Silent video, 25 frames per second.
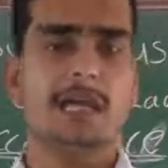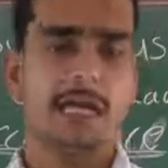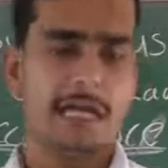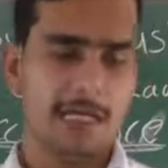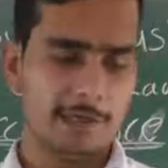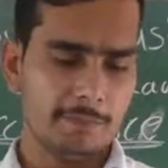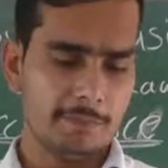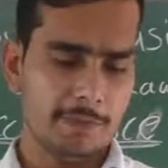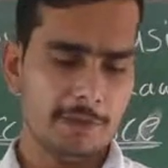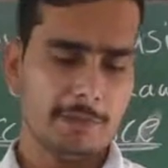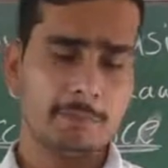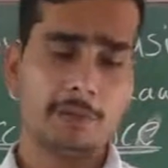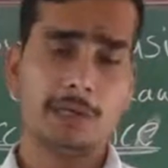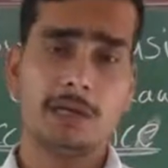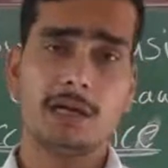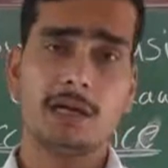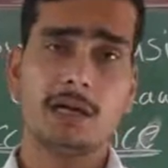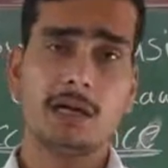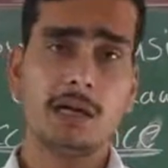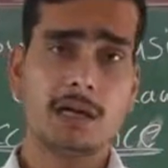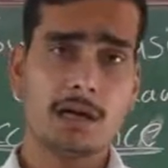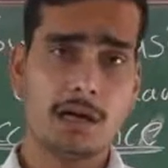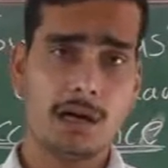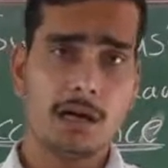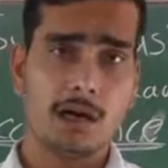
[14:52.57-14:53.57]
It may be
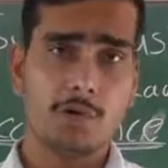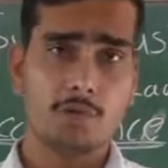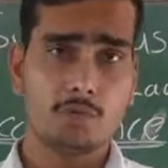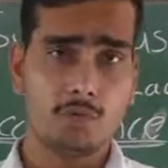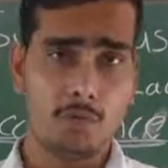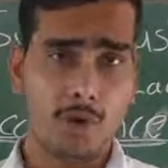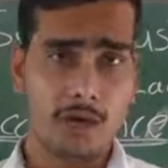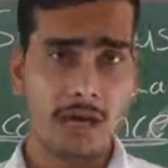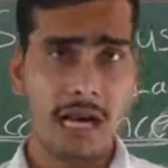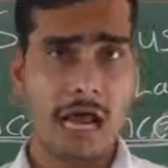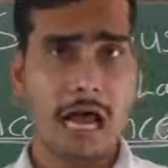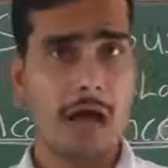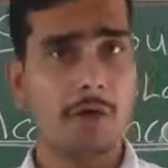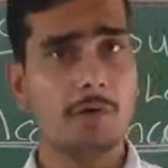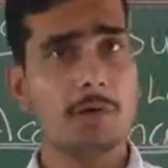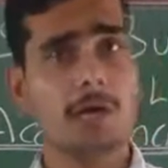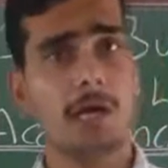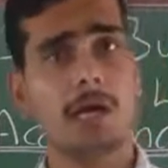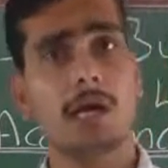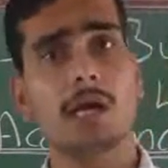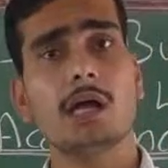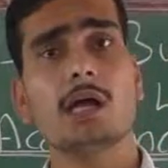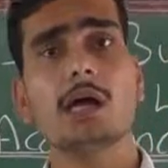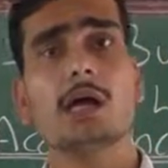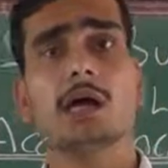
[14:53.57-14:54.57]
a 1
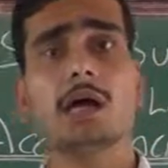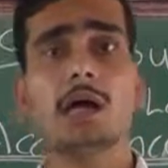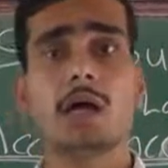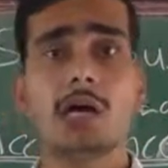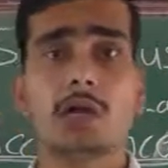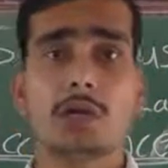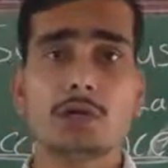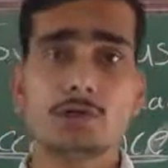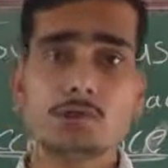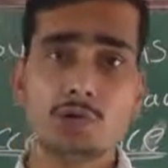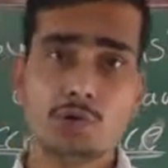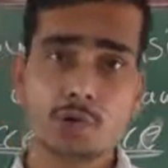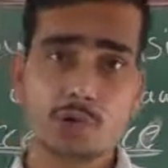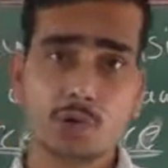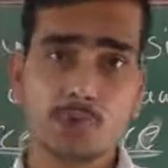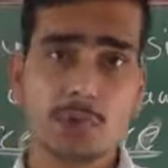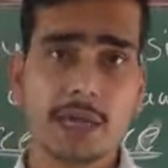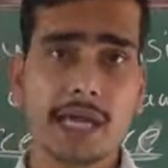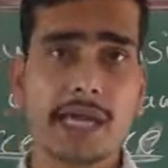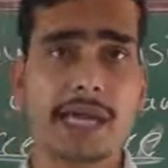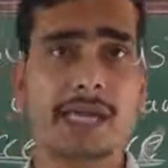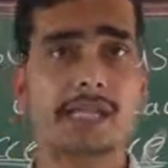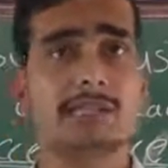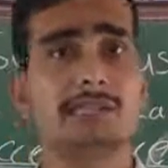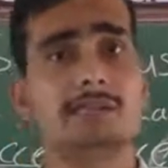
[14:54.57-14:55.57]
hour, 2
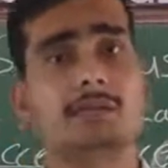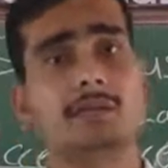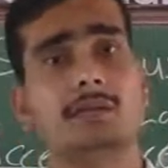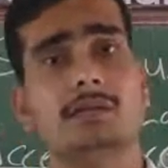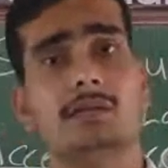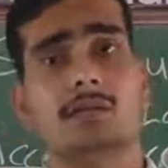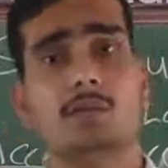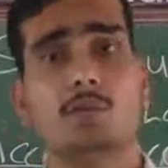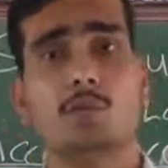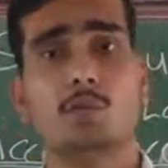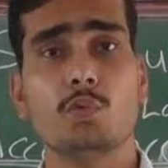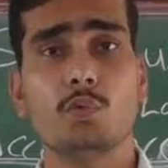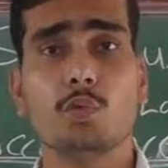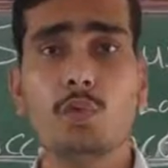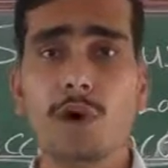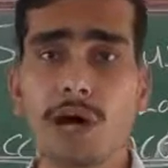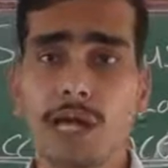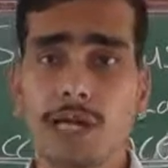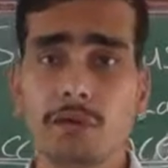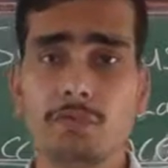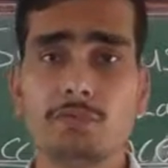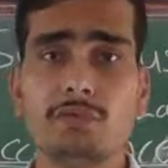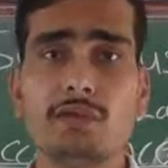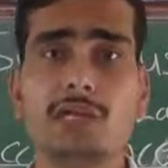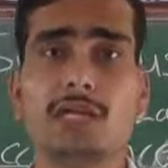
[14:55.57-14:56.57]
days,
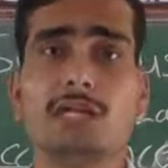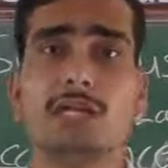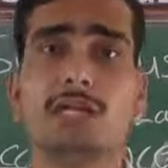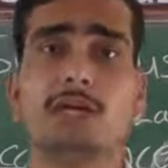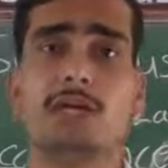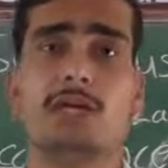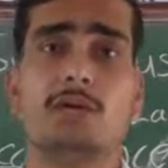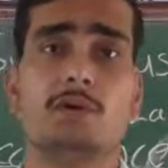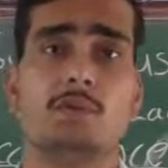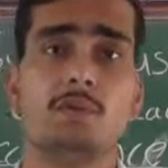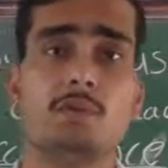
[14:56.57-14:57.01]
1 week,